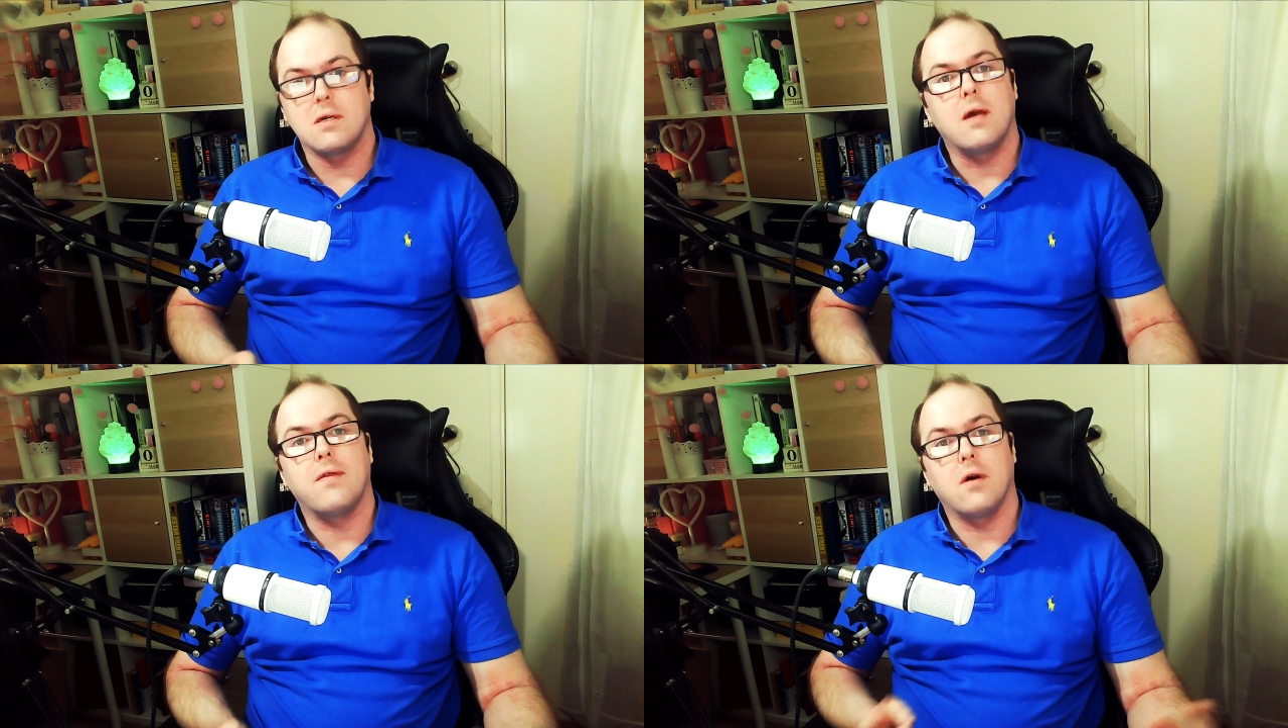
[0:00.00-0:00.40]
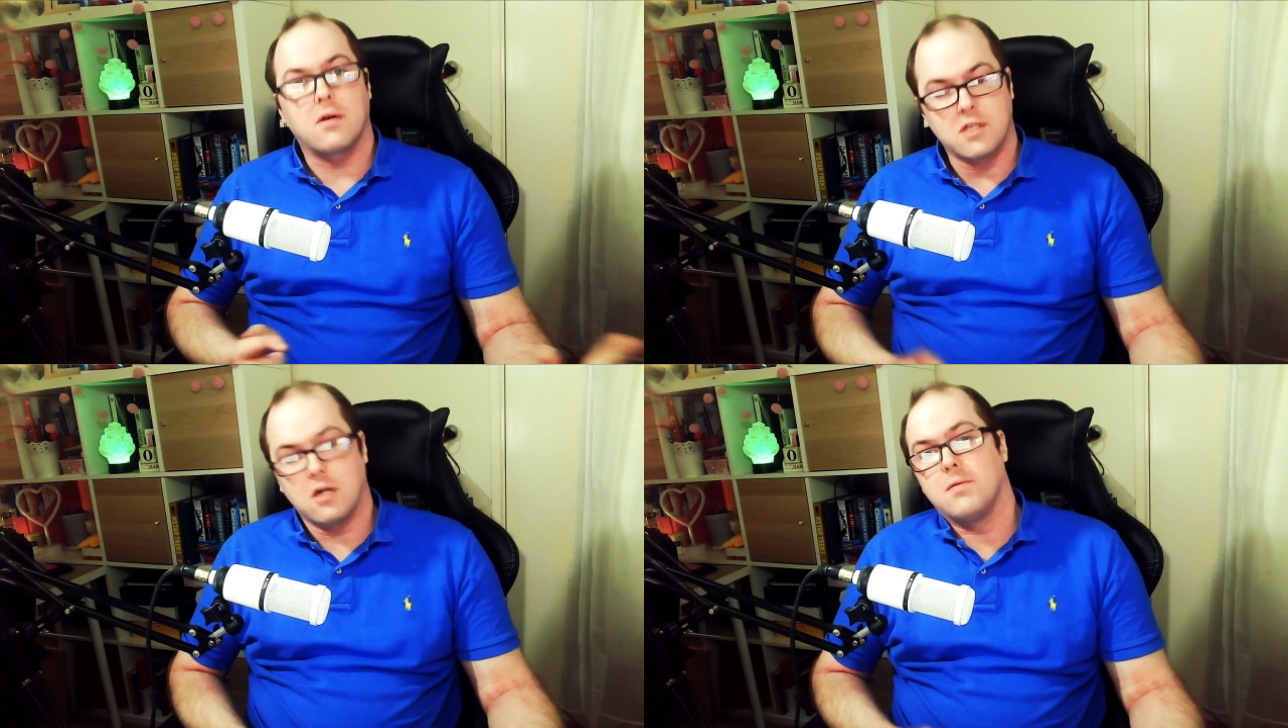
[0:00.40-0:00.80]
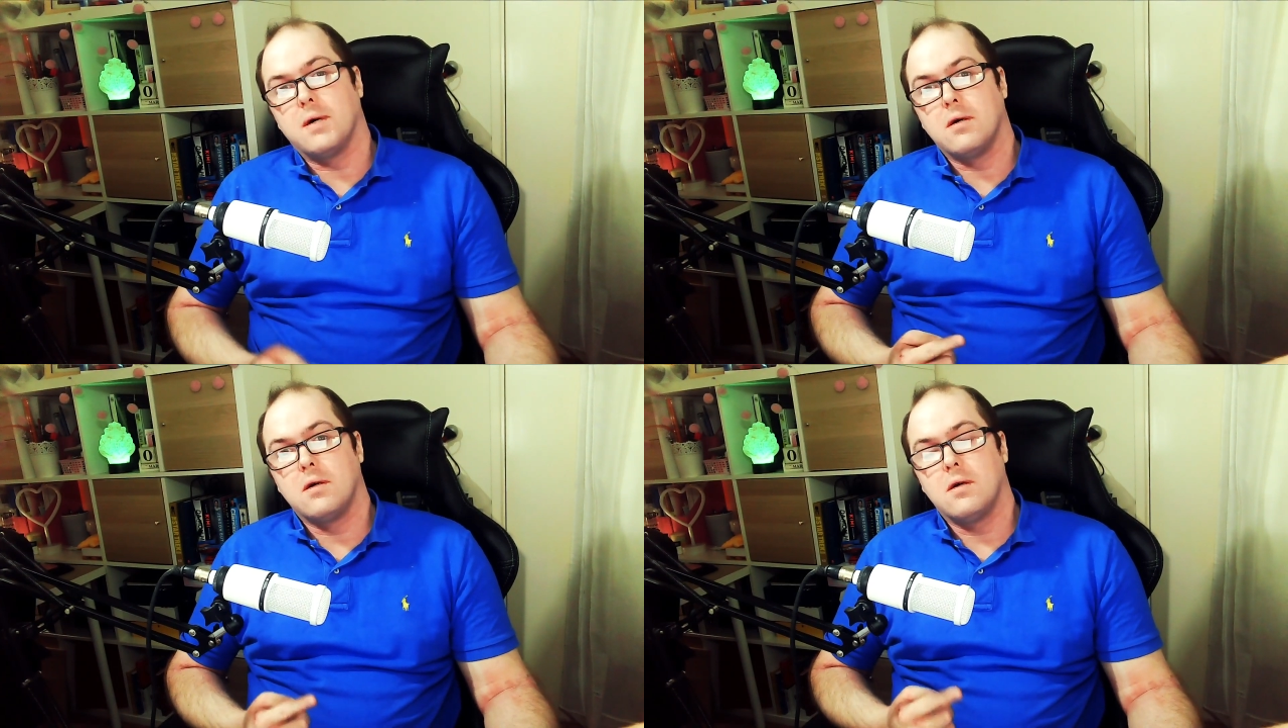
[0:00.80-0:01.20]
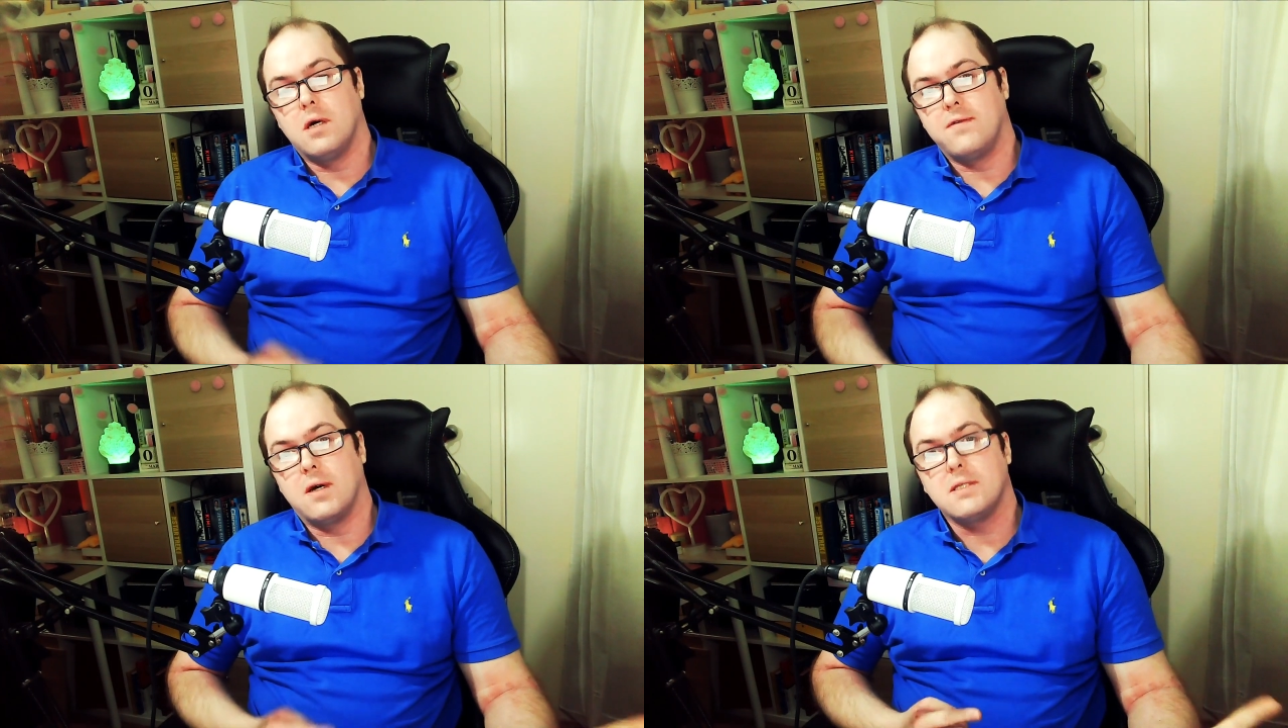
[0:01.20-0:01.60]
in the October
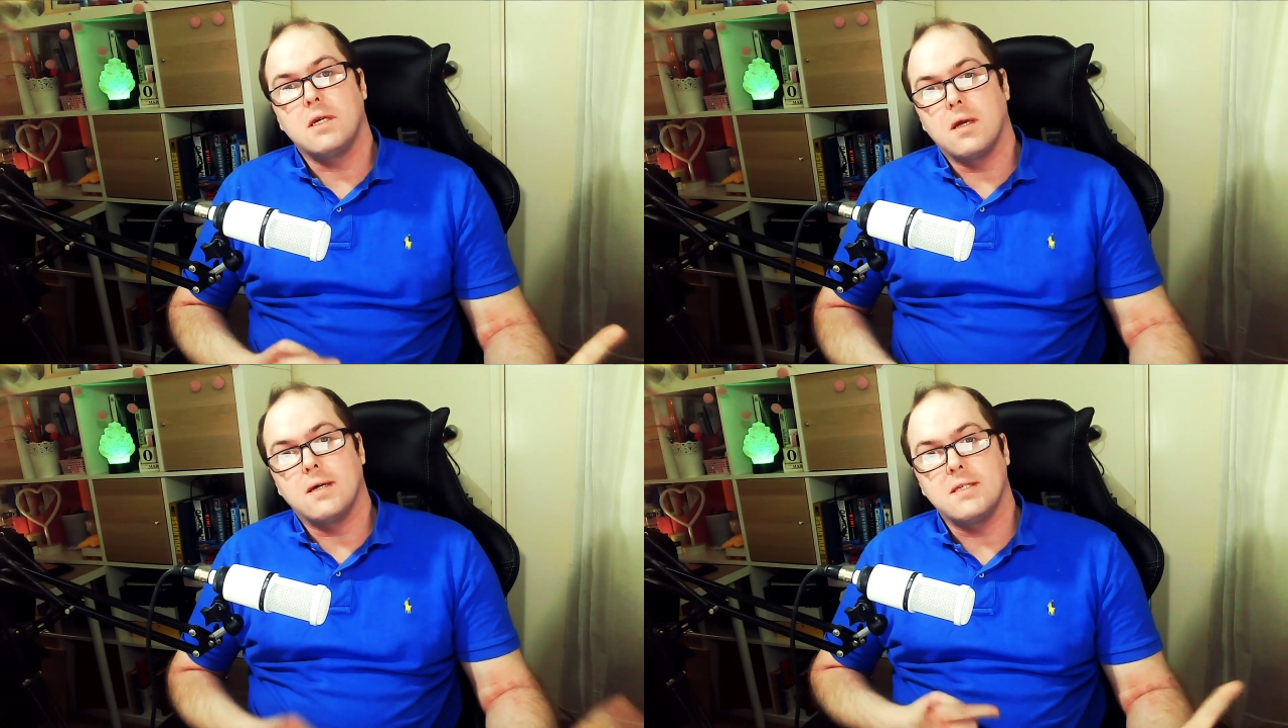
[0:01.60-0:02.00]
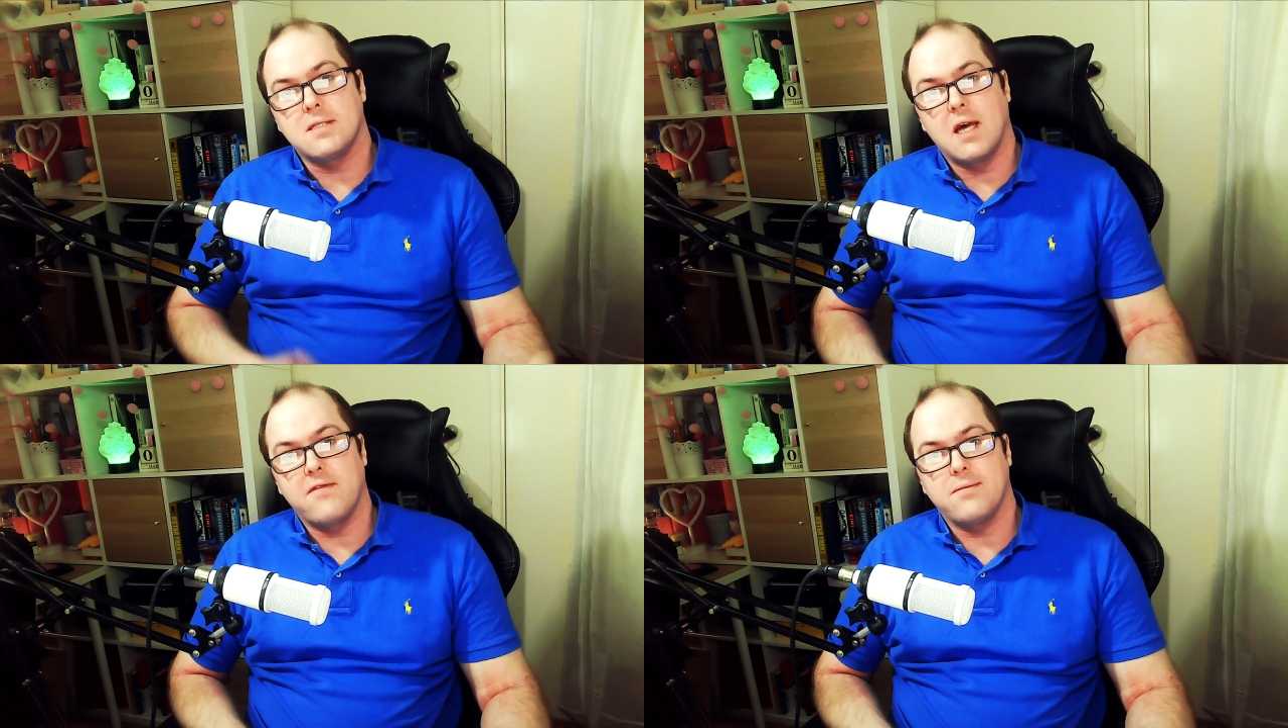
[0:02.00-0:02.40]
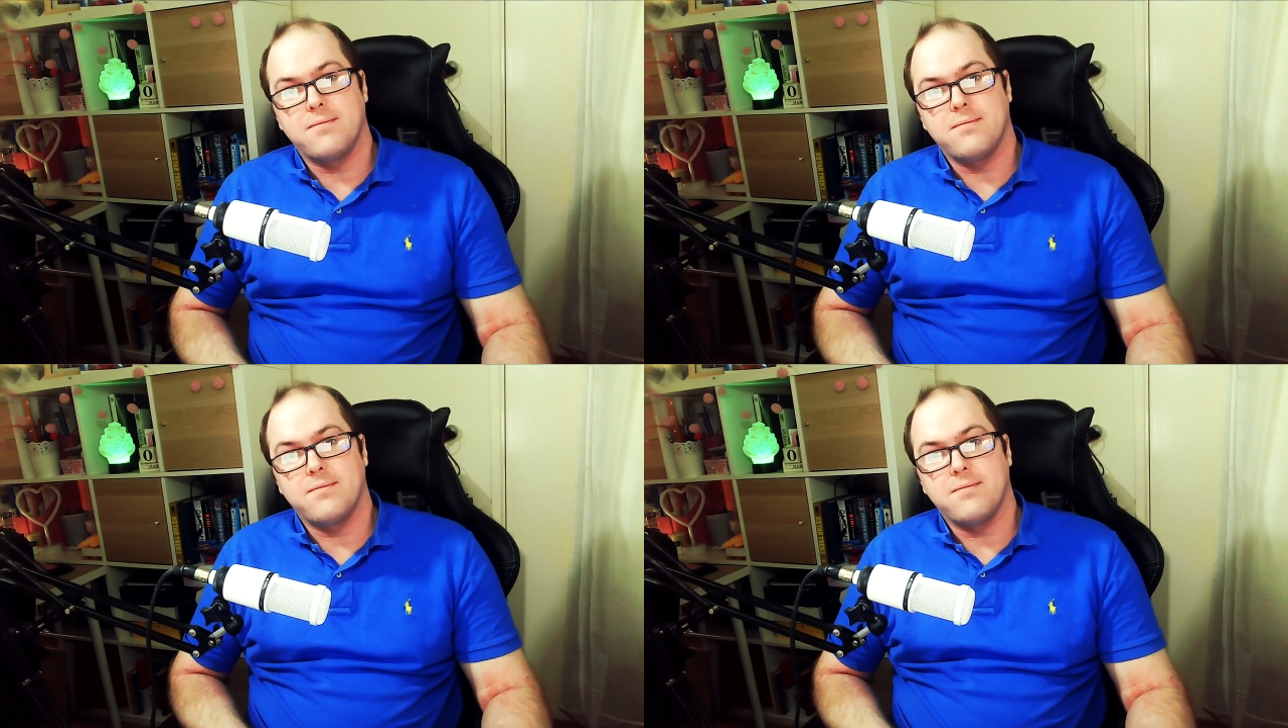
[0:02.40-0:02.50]
of 1997.